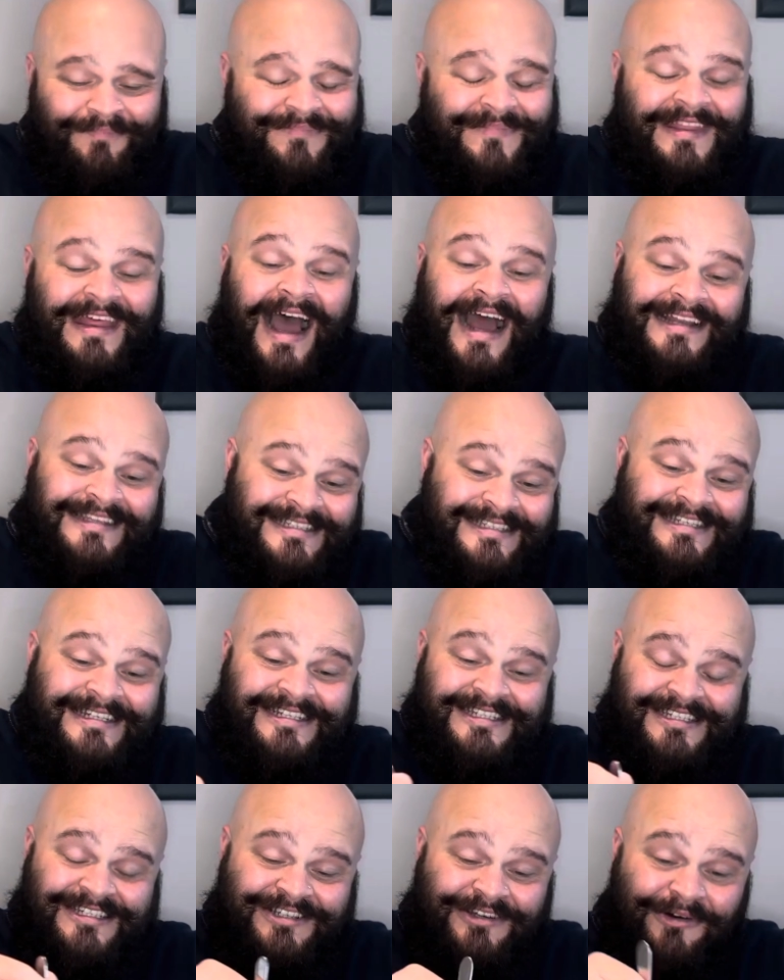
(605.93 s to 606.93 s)
That's
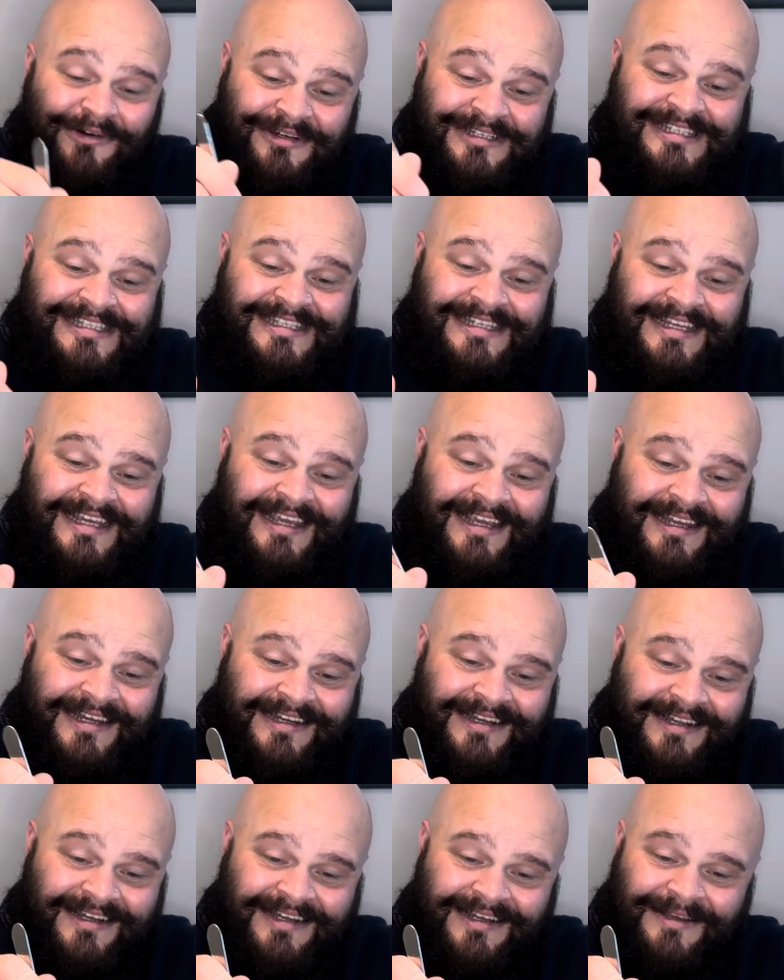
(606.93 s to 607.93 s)

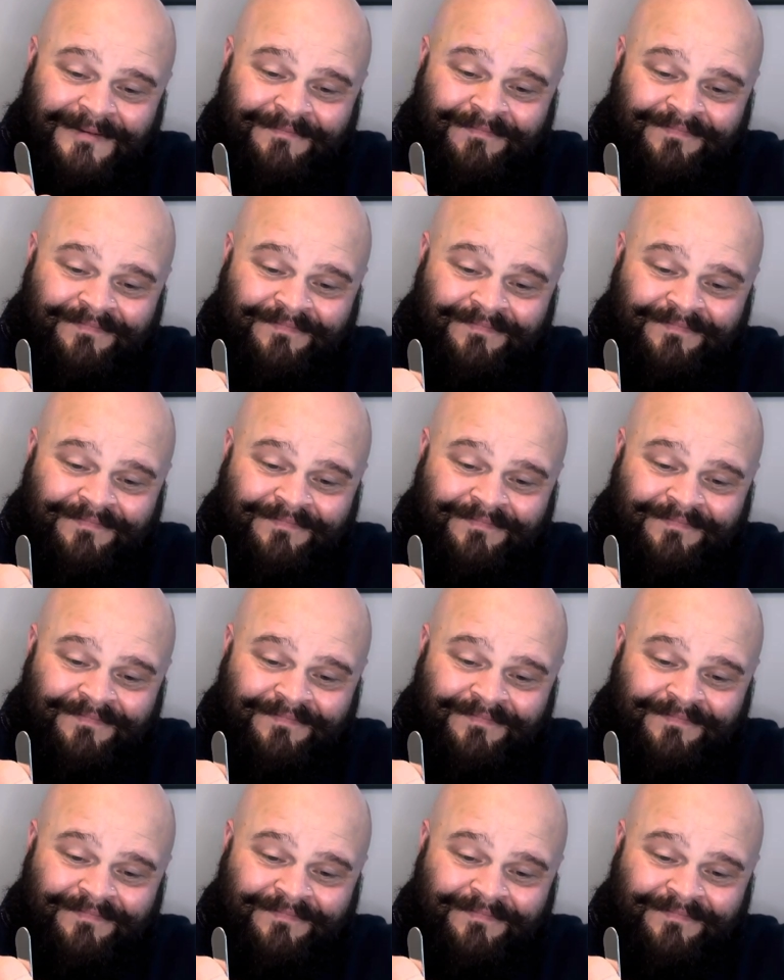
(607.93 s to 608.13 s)
disgusting.